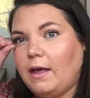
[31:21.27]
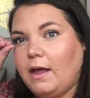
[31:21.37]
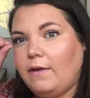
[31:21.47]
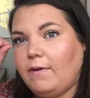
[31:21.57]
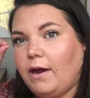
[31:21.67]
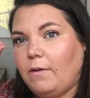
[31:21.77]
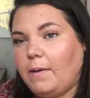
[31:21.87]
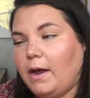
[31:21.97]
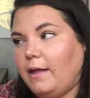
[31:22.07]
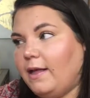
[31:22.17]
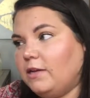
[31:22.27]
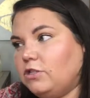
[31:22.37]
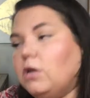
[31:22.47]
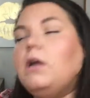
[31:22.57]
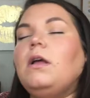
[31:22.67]
I have a hair in my eyelash.
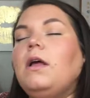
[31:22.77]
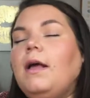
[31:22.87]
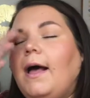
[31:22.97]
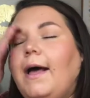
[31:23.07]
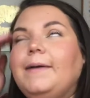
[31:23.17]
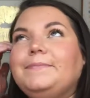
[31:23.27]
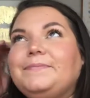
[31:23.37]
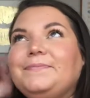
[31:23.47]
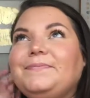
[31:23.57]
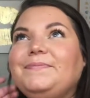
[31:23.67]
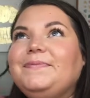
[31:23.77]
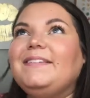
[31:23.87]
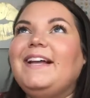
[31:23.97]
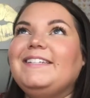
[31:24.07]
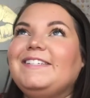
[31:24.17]
Um,
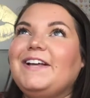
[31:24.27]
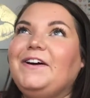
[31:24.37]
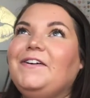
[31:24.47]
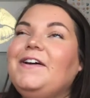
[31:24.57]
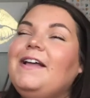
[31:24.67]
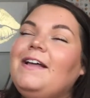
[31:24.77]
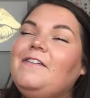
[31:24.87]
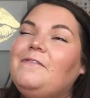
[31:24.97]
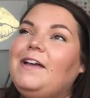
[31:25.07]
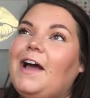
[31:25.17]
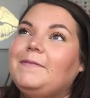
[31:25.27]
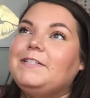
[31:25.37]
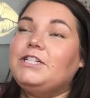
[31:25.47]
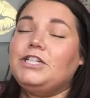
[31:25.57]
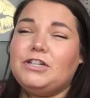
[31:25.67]
and so we
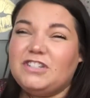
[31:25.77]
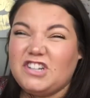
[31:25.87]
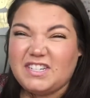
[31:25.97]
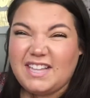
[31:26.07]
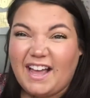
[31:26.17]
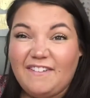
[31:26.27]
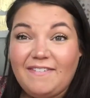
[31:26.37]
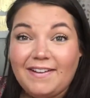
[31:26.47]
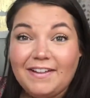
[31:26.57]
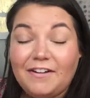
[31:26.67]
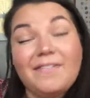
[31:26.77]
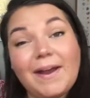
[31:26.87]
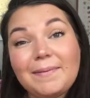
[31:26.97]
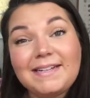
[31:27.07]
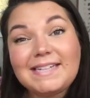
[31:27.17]
opted to do just like a fun little
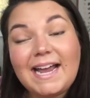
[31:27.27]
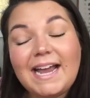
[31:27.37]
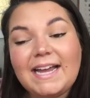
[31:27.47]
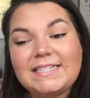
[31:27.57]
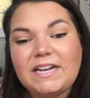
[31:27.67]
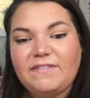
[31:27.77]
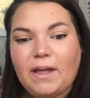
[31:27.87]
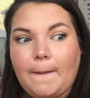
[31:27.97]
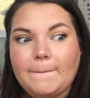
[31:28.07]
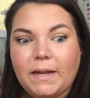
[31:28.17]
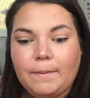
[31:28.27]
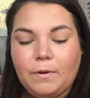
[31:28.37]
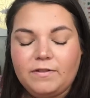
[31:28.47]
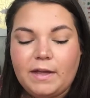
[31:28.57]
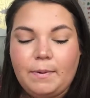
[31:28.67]
family day instead of like a big
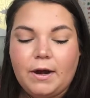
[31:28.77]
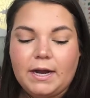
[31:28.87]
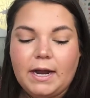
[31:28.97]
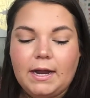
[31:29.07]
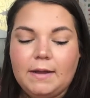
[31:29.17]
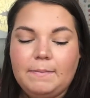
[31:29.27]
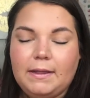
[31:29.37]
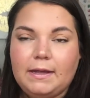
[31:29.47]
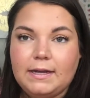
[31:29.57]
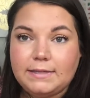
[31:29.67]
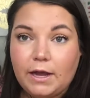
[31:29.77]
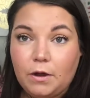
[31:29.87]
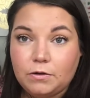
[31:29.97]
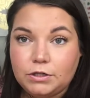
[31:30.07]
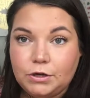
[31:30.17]
birthday party, mainly because I
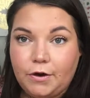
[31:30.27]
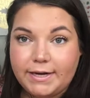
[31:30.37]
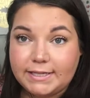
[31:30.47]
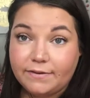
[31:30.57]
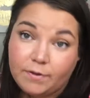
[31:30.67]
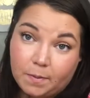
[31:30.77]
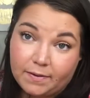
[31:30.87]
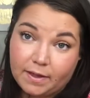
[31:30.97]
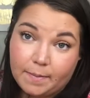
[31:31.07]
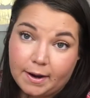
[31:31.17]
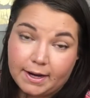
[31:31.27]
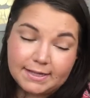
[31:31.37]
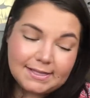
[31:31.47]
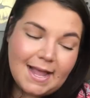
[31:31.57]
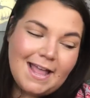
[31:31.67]
go too crazy for birthday
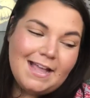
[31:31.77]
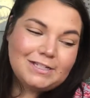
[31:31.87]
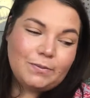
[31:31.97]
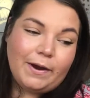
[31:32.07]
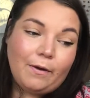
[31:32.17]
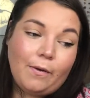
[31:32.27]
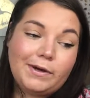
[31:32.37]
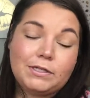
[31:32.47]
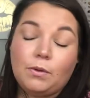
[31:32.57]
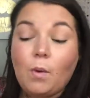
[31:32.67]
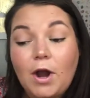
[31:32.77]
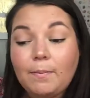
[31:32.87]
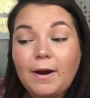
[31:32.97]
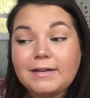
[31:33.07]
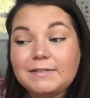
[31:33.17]
parties. So we are going to the water
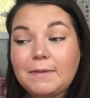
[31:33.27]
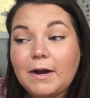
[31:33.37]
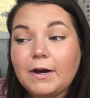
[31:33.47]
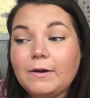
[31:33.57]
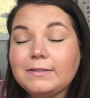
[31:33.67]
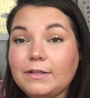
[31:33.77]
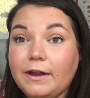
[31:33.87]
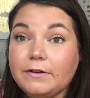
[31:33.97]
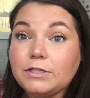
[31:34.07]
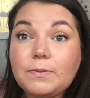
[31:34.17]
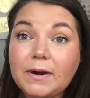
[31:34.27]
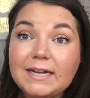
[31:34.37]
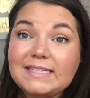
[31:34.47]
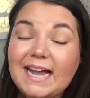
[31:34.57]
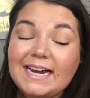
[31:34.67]
park tomorrow, so they are super
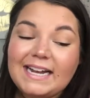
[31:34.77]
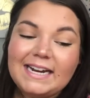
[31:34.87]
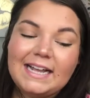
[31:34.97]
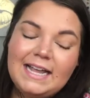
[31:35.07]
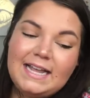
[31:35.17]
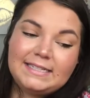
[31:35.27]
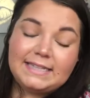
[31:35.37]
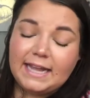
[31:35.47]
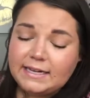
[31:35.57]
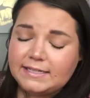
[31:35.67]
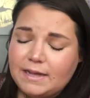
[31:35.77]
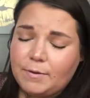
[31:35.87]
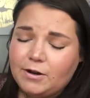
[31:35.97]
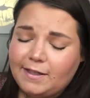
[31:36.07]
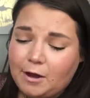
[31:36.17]
excited. It's the end of
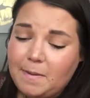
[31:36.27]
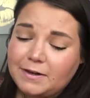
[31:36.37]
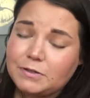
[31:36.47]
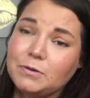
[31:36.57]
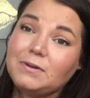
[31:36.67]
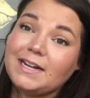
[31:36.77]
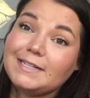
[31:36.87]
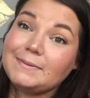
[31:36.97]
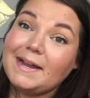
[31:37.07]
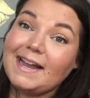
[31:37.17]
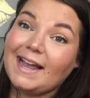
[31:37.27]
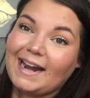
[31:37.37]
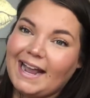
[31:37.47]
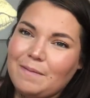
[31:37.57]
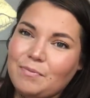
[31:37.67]
summer, they go back to school next week, and
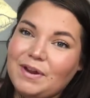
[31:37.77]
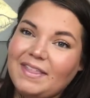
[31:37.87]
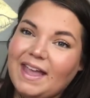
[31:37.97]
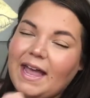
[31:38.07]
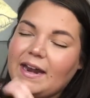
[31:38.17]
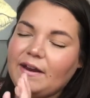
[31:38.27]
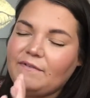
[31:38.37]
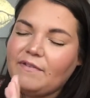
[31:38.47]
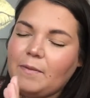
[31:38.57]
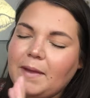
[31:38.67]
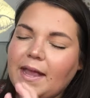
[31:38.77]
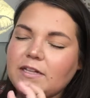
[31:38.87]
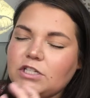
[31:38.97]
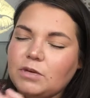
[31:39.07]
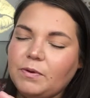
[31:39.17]
I can breathe again and film
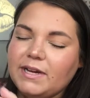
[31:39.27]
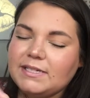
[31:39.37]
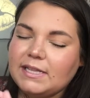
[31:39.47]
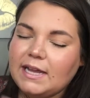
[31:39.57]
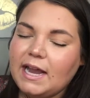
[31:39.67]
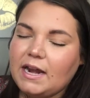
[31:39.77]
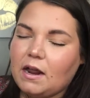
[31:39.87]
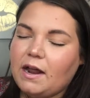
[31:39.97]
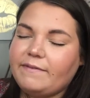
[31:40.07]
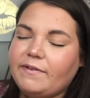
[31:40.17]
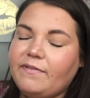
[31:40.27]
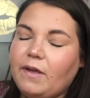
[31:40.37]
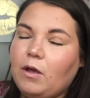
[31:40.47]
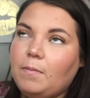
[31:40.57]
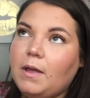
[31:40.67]
again super easily and not have to
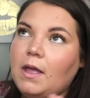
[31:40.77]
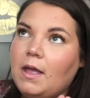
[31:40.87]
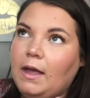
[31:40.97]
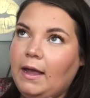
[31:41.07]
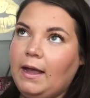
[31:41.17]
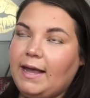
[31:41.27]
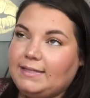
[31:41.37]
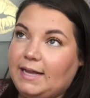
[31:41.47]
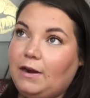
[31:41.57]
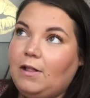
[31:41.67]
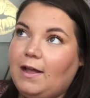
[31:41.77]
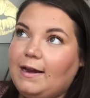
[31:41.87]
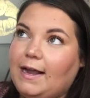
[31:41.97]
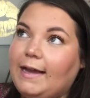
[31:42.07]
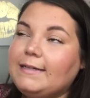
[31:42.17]
film at ten o'clock at
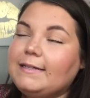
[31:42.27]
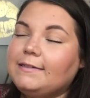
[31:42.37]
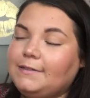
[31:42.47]
night.